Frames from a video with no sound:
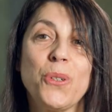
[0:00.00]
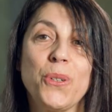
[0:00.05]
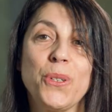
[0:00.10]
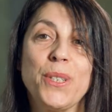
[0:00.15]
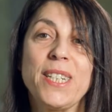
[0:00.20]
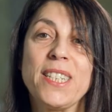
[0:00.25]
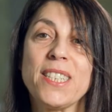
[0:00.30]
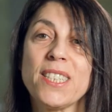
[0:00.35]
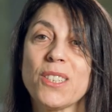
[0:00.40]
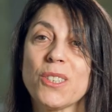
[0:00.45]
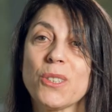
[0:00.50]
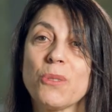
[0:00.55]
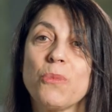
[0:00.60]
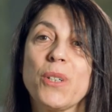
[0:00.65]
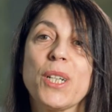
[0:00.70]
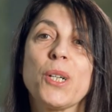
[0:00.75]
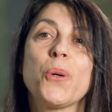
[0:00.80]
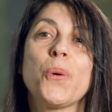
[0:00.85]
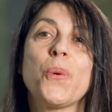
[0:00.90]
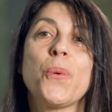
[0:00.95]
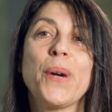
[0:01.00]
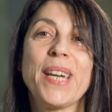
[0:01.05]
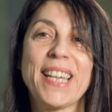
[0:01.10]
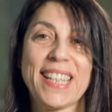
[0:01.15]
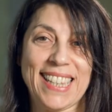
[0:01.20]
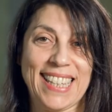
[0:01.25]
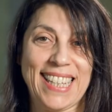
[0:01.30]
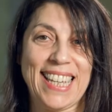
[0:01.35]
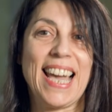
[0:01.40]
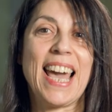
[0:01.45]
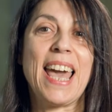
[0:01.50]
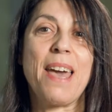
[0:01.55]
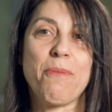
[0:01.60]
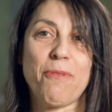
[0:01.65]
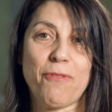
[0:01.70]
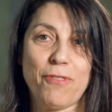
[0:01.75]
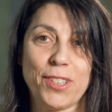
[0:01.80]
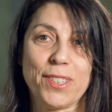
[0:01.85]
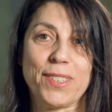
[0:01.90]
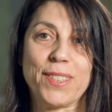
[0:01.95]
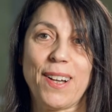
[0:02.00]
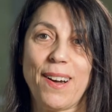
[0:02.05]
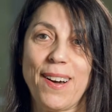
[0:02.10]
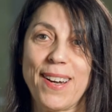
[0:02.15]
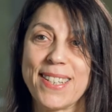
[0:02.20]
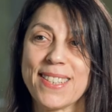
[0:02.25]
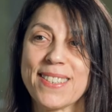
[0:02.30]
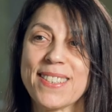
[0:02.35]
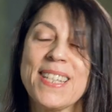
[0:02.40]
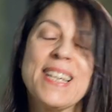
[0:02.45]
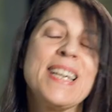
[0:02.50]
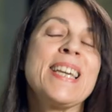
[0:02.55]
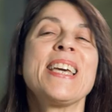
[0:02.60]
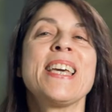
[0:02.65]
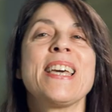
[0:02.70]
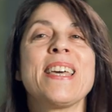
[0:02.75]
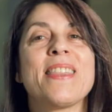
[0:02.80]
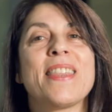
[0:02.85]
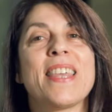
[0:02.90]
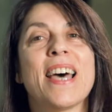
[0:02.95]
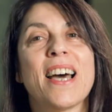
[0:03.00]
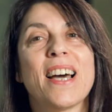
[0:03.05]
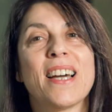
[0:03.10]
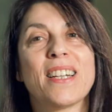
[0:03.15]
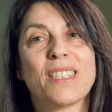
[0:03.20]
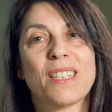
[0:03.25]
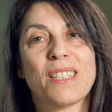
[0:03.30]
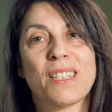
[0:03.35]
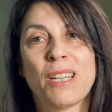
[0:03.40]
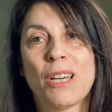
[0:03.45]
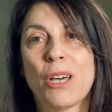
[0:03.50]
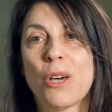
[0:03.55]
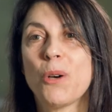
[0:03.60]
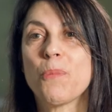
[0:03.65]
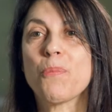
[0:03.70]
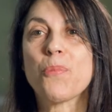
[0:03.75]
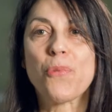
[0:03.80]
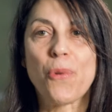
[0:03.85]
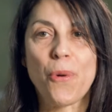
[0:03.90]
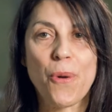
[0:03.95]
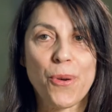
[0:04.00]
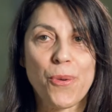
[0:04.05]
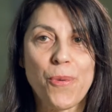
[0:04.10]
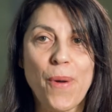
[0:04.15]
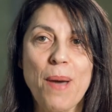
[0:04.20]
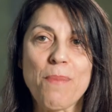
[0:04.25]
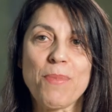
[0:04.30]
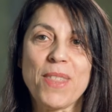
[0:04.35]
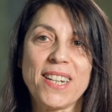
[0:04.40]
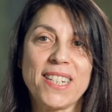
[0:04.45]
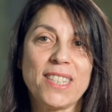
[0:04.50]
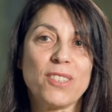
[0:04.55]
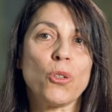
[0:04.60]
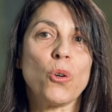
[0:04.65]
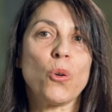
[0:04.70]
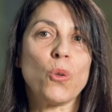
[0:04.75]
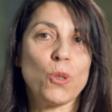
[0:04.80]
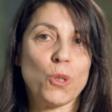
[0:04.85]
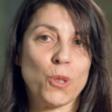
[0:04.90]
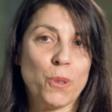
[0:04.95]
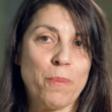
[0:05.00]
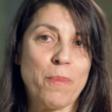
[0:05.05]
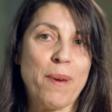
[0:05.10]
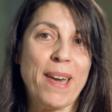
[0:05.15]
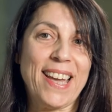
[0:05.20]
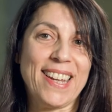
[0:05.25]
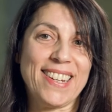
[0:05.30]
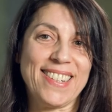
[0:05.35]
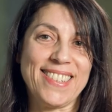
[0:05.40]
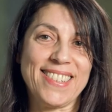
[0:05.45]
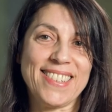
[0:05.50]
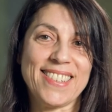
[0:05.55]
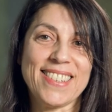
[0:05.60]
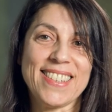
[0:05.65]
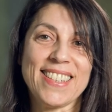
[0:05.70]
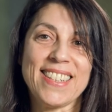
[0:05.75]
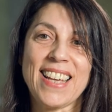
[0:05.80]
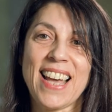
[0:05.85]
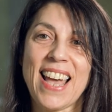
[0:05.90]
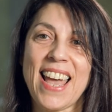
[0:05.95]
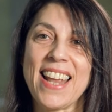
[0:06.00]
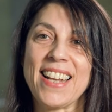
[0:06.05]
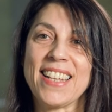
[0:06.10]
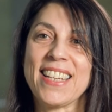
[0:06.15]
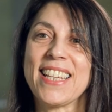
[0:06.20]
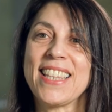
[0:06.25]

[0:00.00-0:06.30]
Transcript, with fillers: unit, we quickly emphasize that a program that is automated and